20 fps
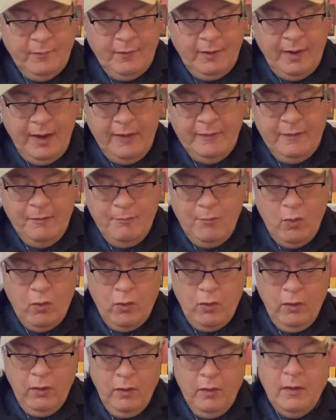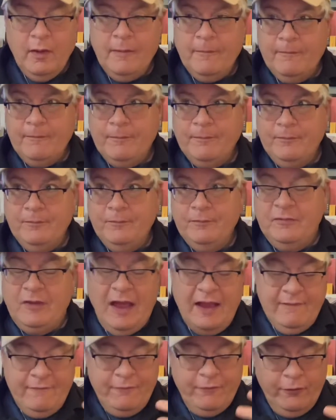and the more
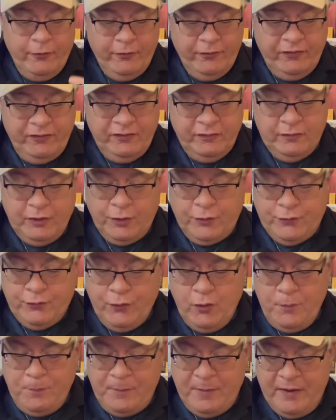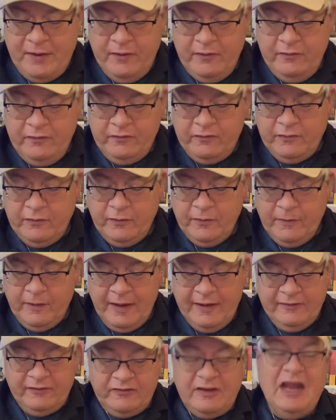diverse the group is,
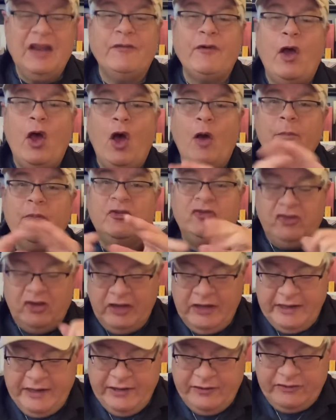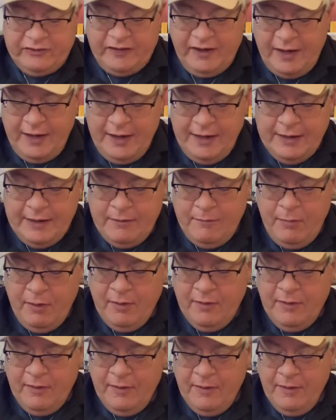instead of a homogeneous team,
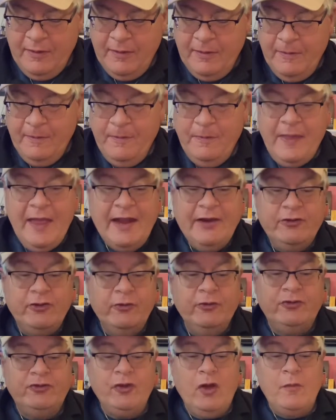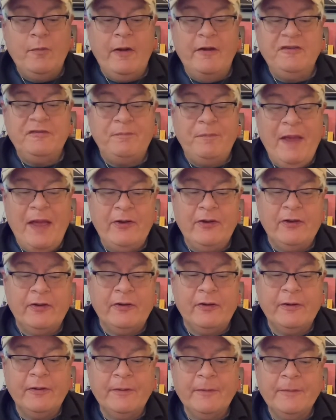they do so much
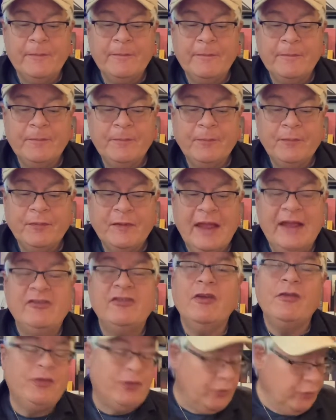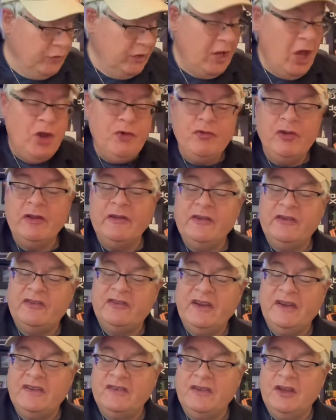better. It's a
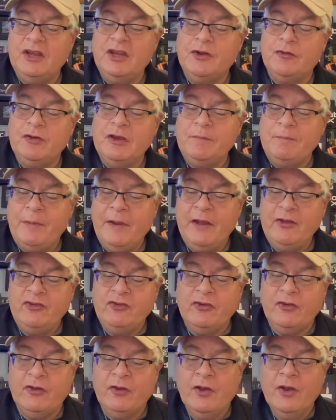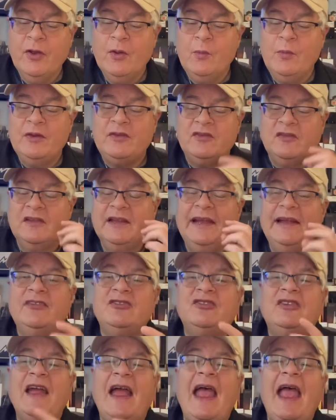360-degree picture, which
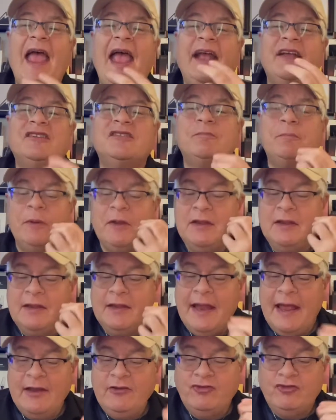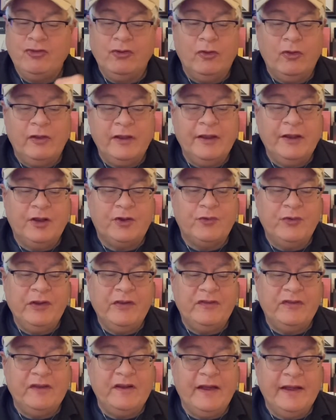leads to exponential
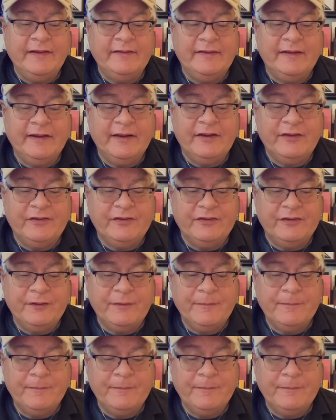increase in ideas.